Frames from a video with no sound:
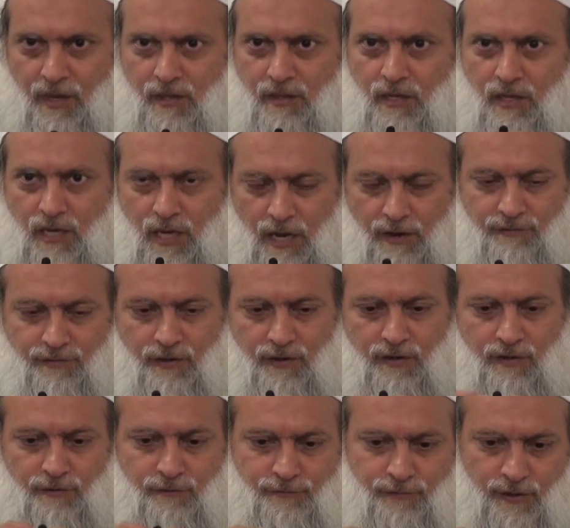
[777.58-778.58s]
being the
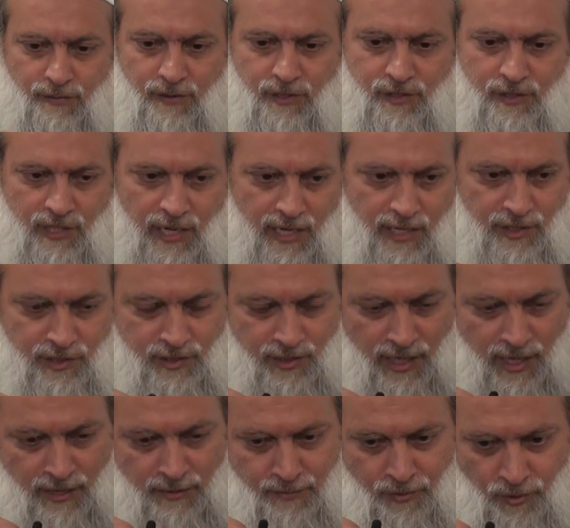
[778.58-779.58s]
governor, from a state
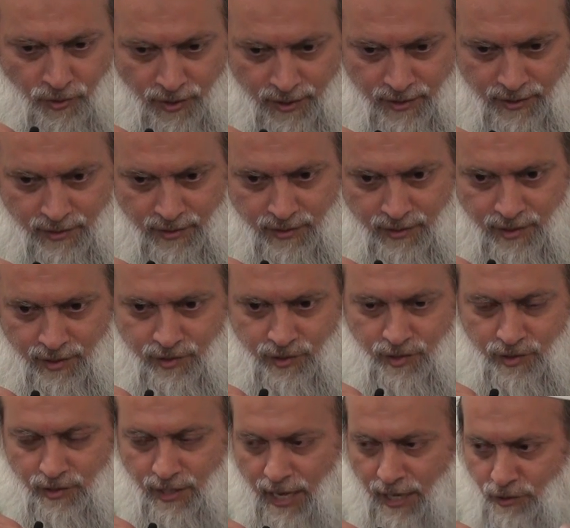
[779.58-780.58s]
standpoint, this
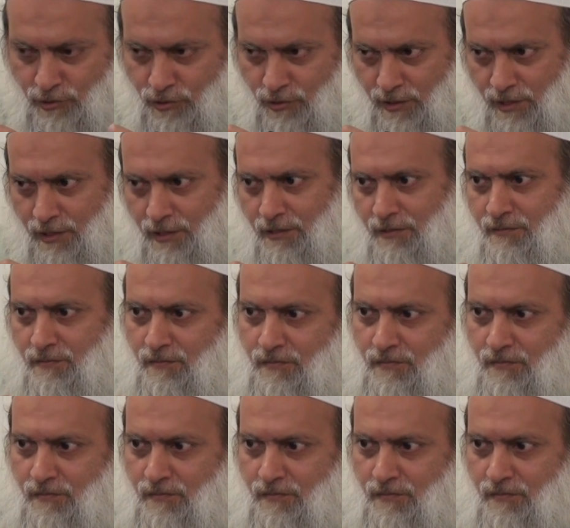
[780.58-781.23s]
is actually